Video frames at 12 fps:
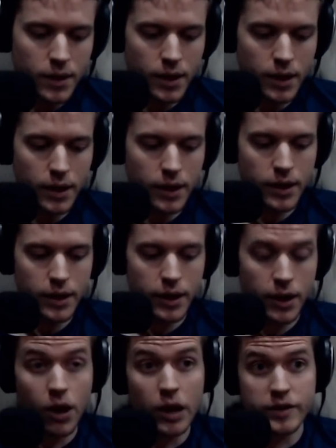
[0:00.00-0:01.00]

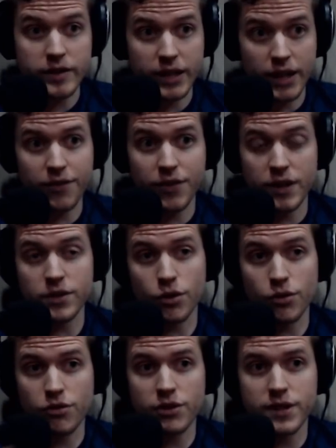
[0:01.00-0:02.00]
And honestly, if these
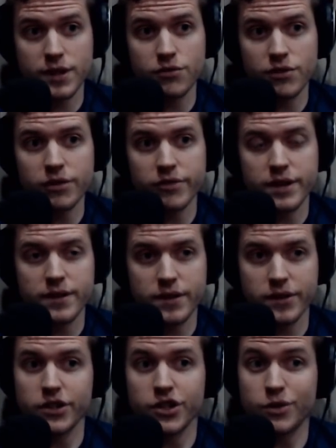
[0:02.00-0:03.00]
are Christy's real
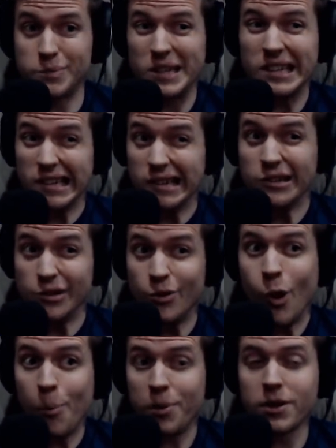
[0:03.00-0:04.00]
reasons, then she was being a little too
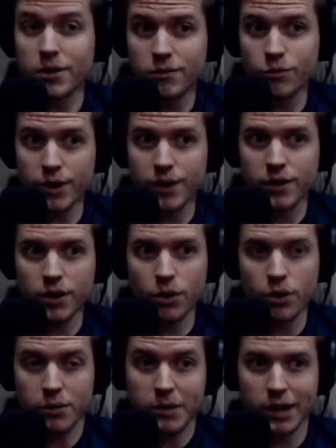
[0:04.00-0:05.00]
open with
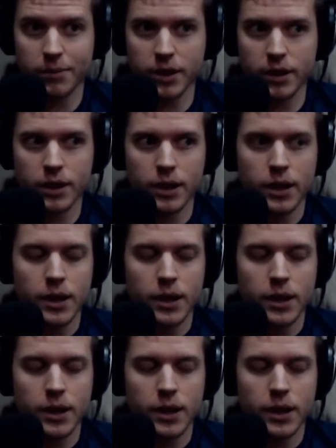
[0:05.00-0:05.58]
Nicole, in my opinion.